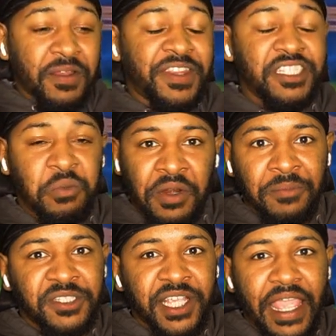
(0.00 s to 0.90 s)
This is what
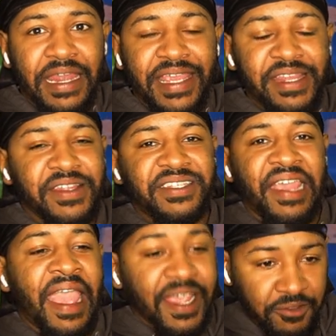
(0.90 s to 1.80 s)
I'm saying. He the
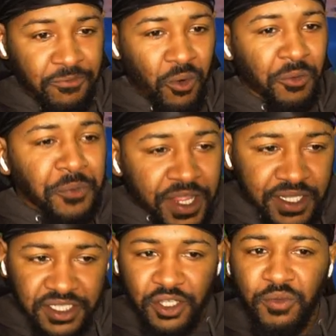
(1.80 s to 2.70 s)
tank for a
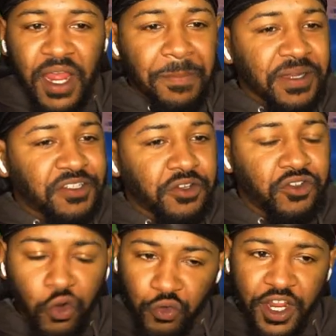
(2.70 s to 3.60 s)
reason. You not about to
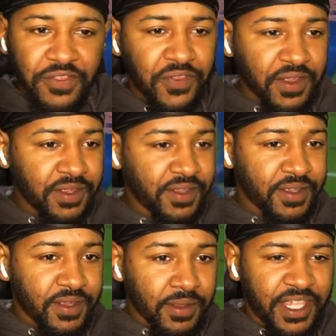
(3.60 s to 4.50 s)
do nothing.
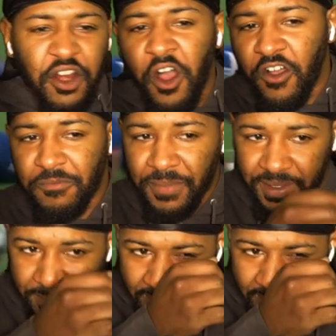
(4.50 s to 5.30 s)
Get off me, man.